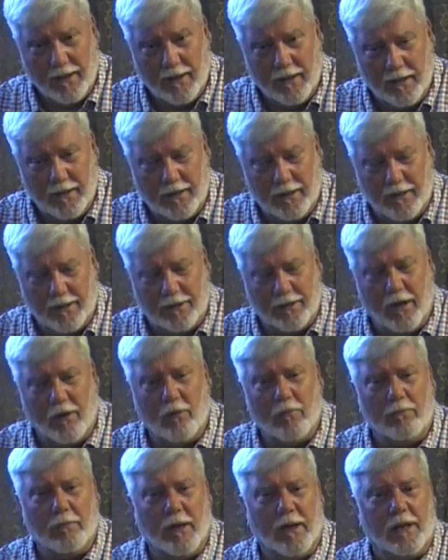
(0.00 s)
It
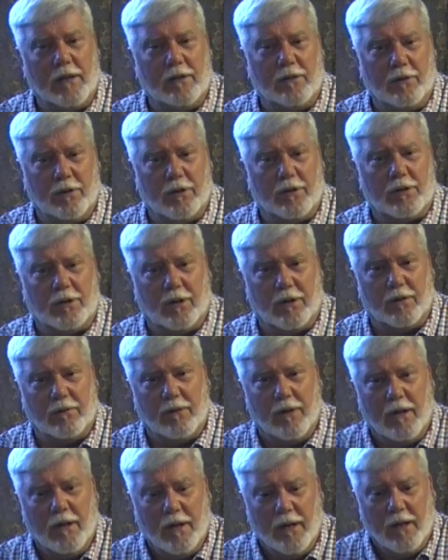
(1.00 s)
don't mean just
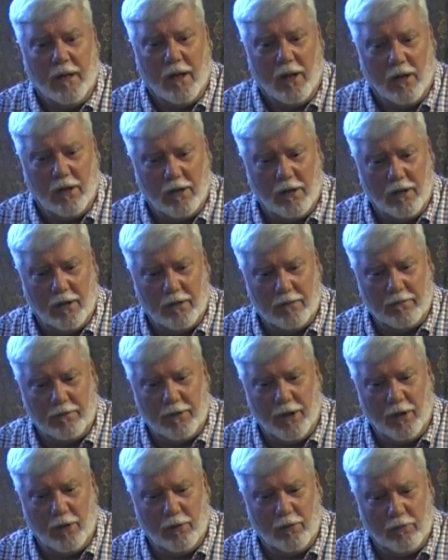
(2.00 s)
that uh,
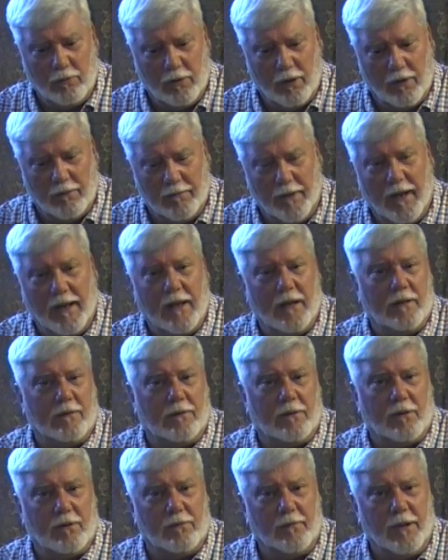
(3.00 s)
you a
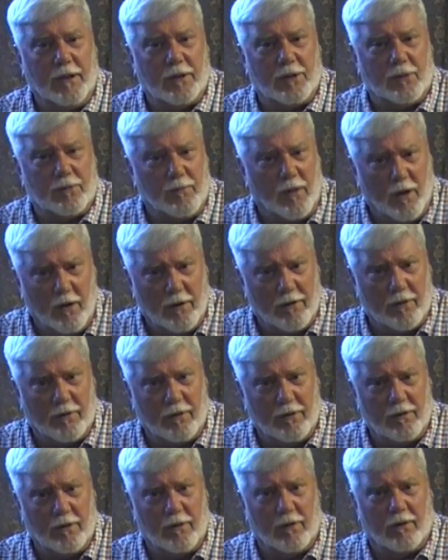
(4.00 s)
man commits
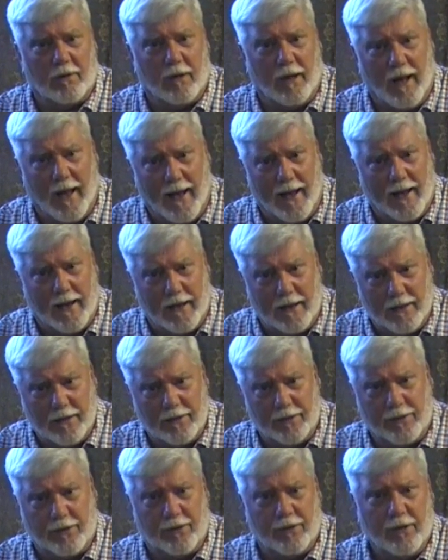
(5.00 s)
murder or
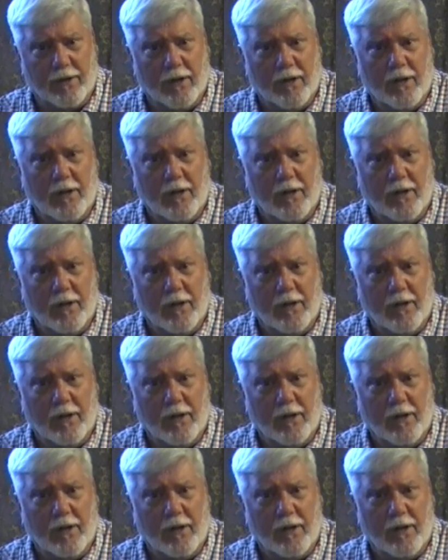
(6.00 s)
lies